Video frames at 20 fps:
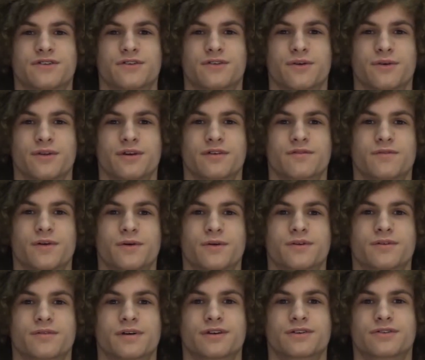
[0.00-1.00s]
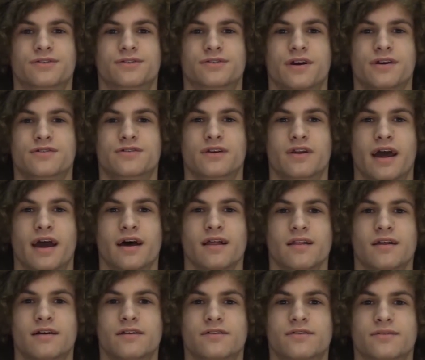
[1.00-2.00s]
is holding voter registration at
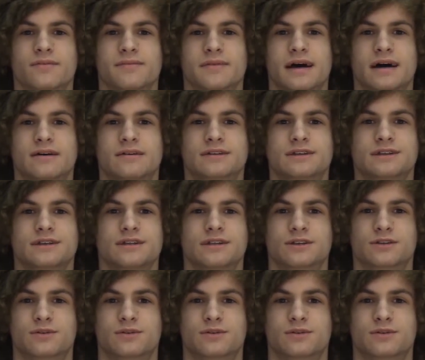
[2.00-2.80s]
lunch from now until the